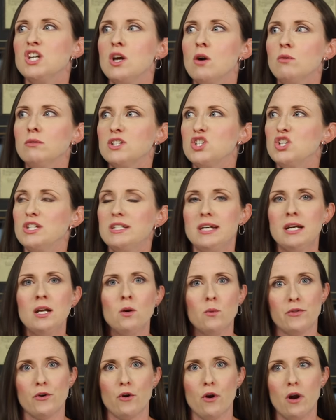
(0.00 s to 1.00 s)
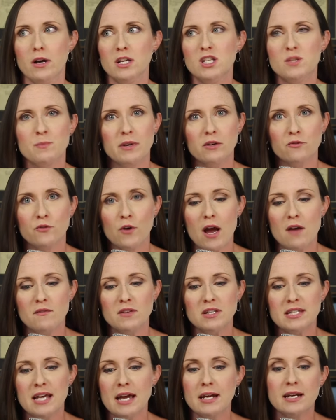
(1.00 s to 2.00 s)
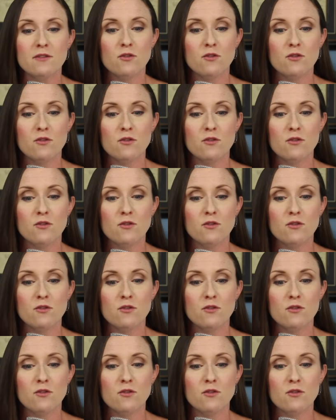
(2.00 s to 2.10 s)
she did it with her husband, for heaven's sake,